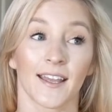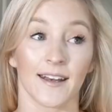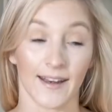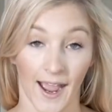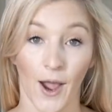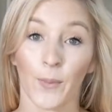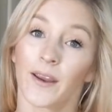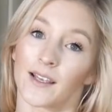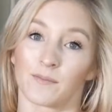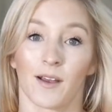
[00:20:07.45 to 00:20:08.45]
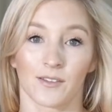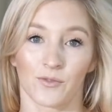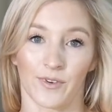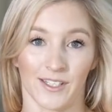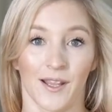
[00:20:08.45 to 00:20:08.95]
now because
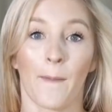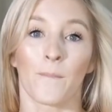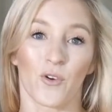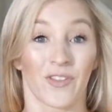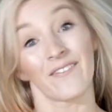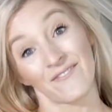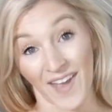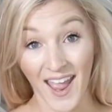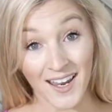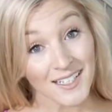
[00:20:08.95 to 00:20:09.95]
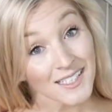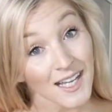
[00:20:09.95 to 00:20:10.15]
muscle weighs more than that.